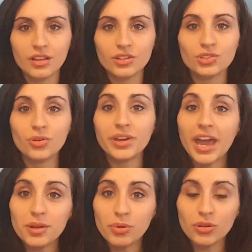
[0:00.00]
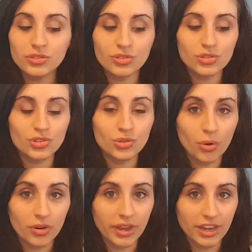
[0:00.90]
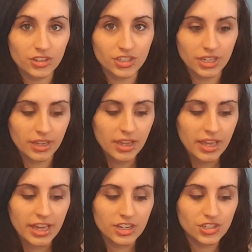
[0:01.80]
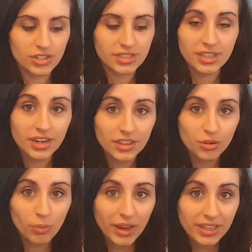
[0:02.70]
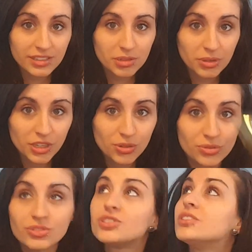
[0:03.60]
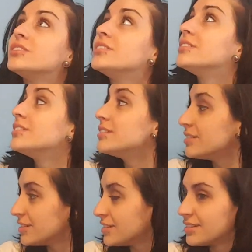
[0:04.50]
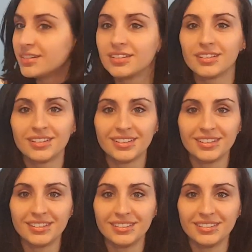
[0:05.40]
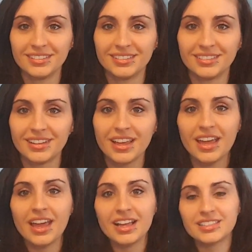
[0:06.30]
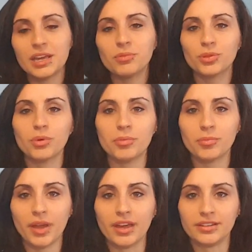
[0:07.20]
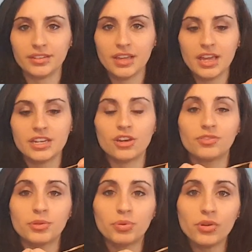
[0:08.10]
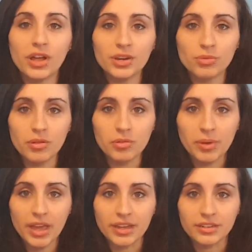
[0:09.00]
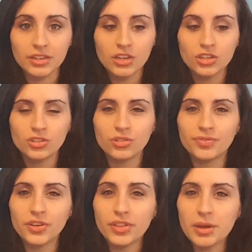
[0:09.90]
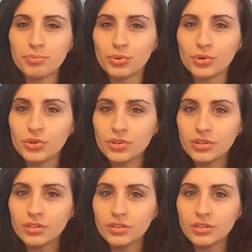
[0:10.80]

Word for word: So catapults store energy. It's just sitting there waiting to be used. And same with the rubber band. Now if you pull on a rubber band, do you feel that pull?